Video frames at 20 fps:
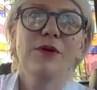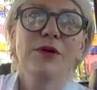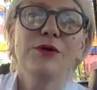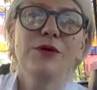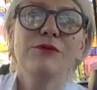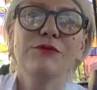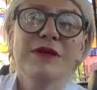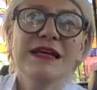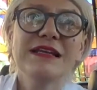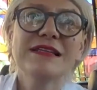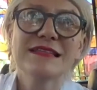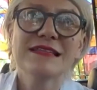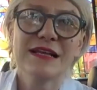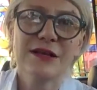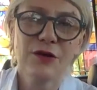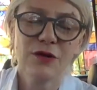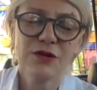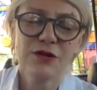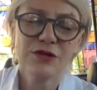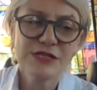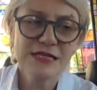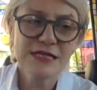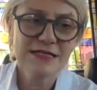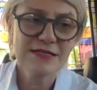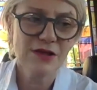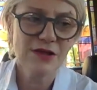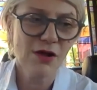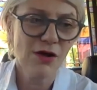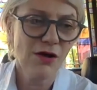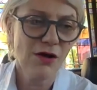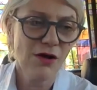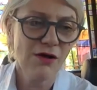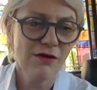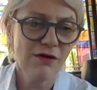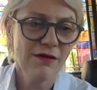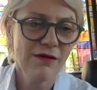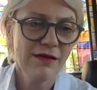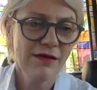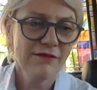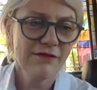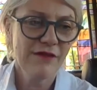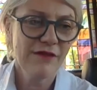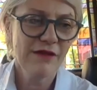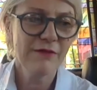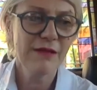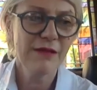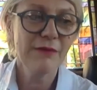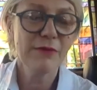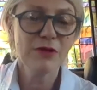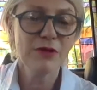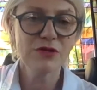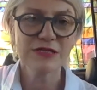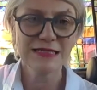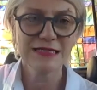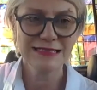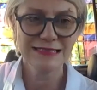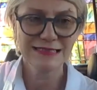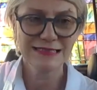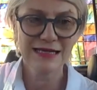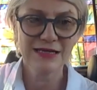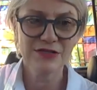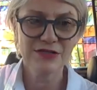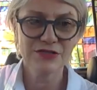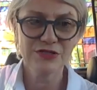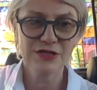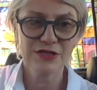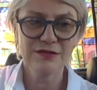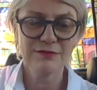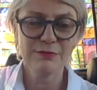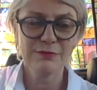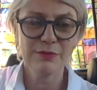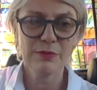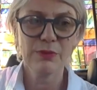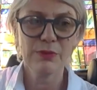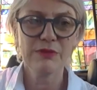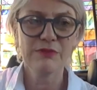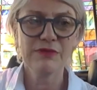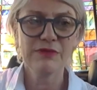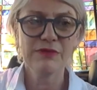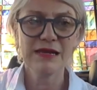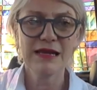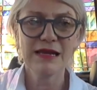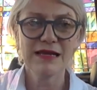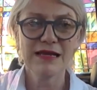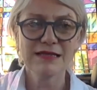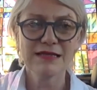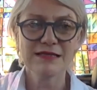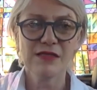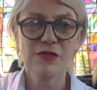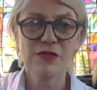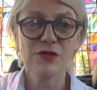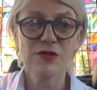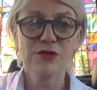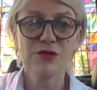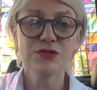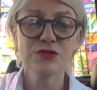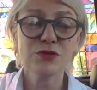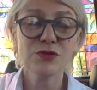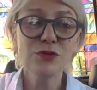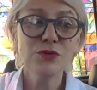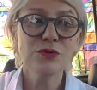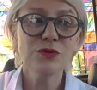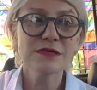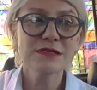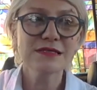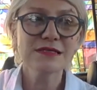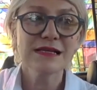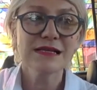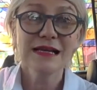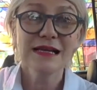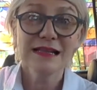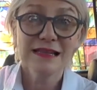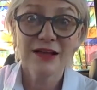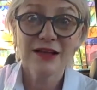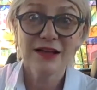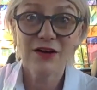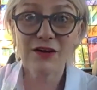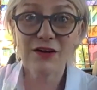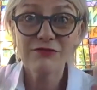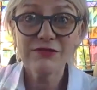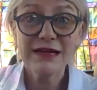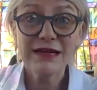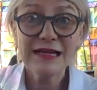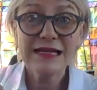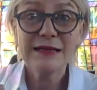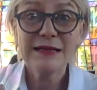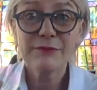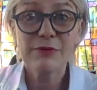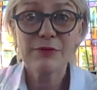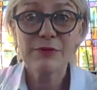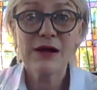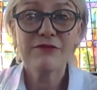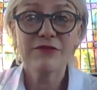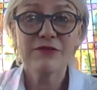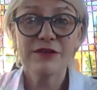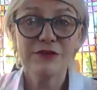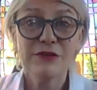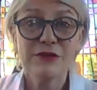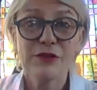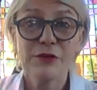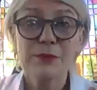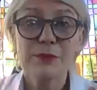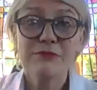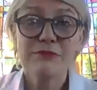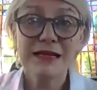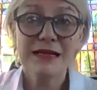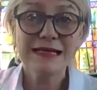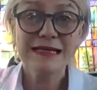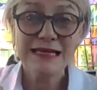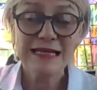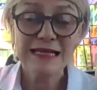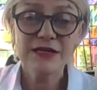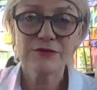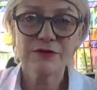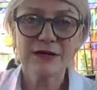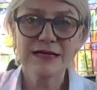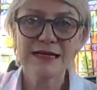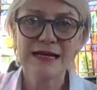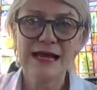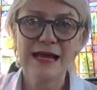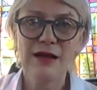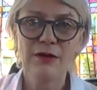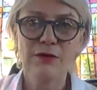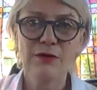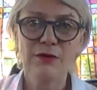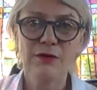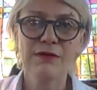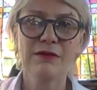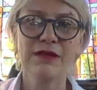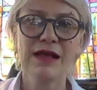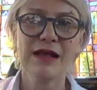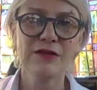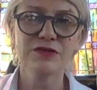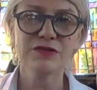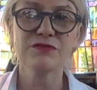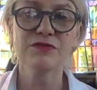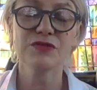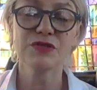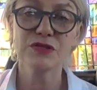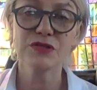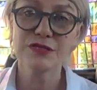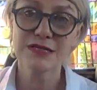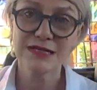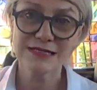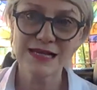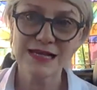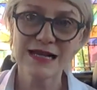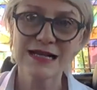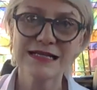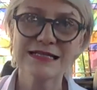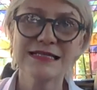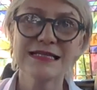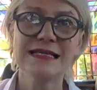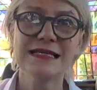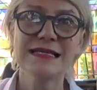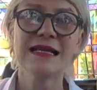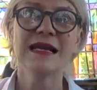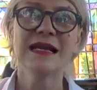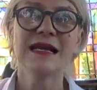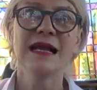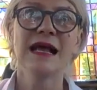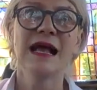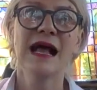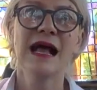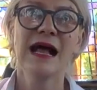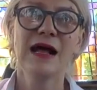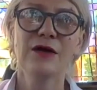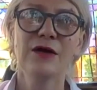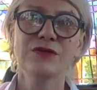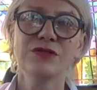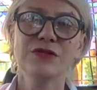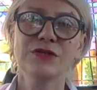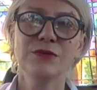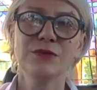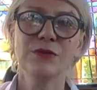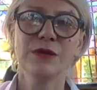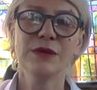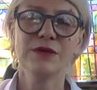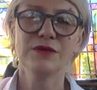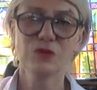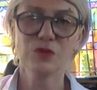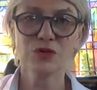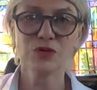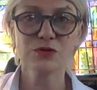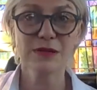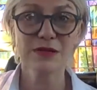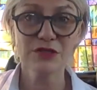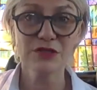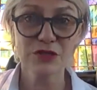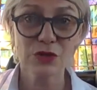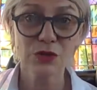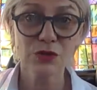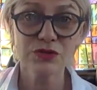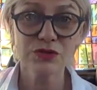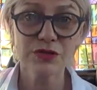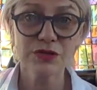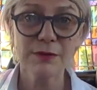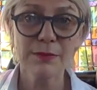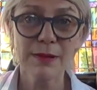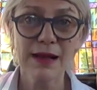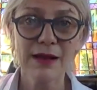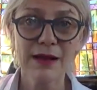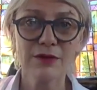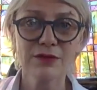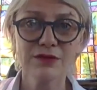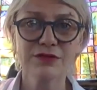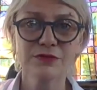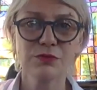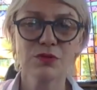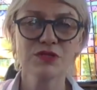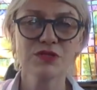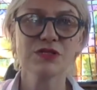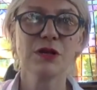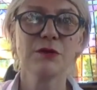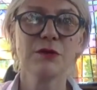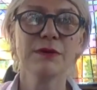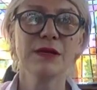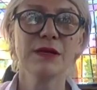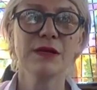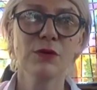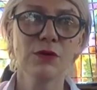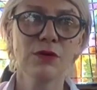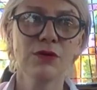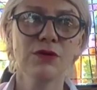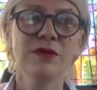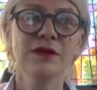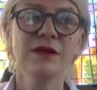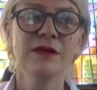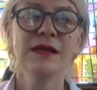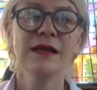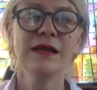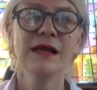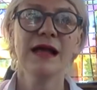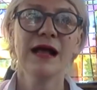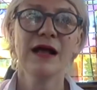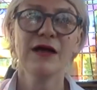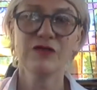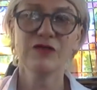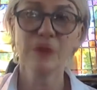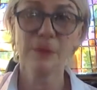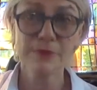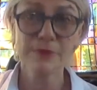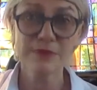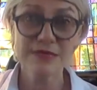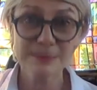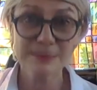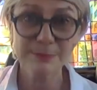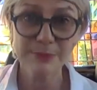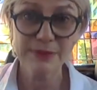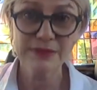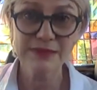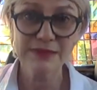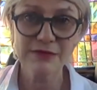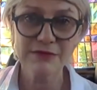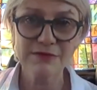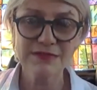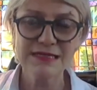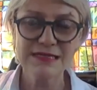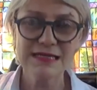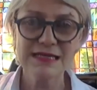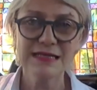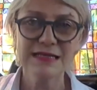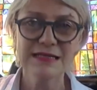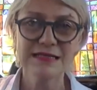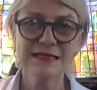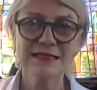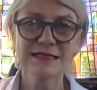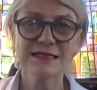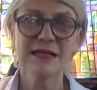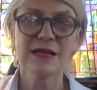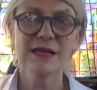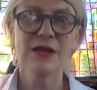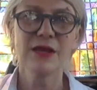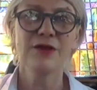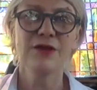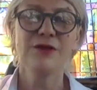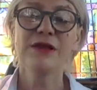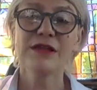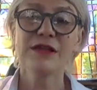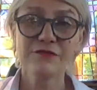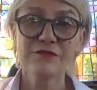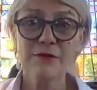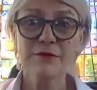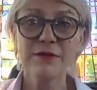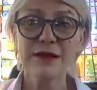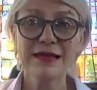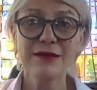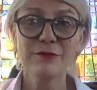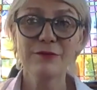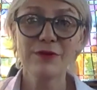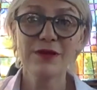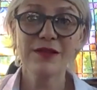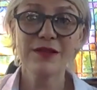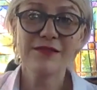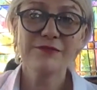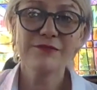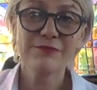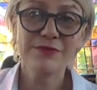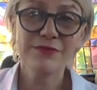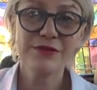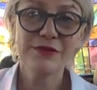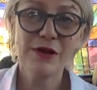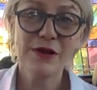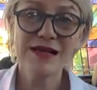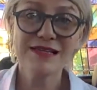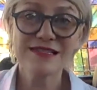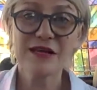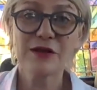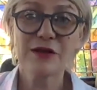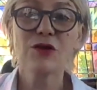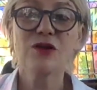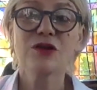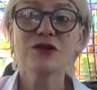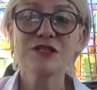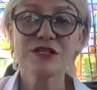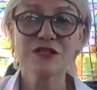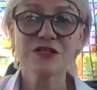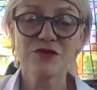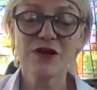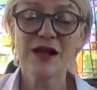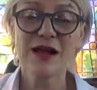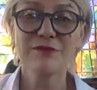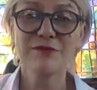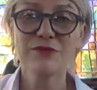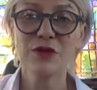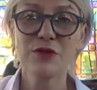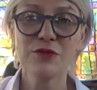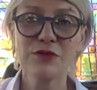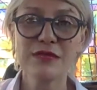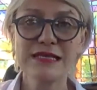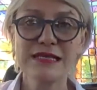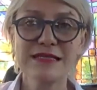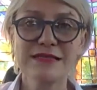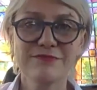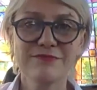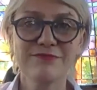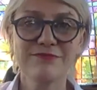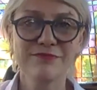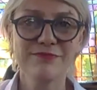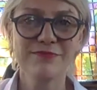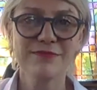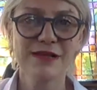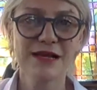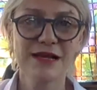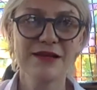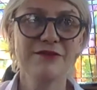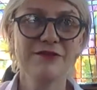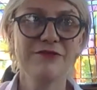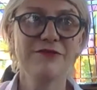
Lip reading: who read Psychologies are very emotionally intelligent, but we realize that those tools that are really prevalent, that we really need right now around how to reduce anxiety, how to talk to our children about what's going on, how to build our resilience, it's very, our Psychologies tribe know these kind of